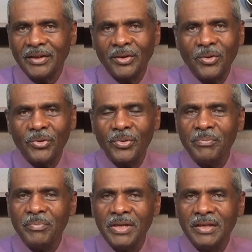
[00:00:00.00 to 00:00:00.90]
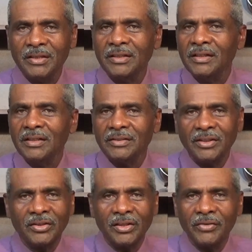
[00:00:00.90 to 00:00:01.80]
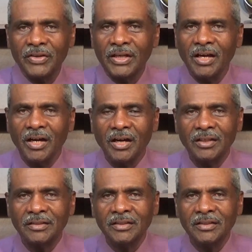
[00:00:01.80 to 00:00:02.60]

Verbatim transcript: Glory be to the living God.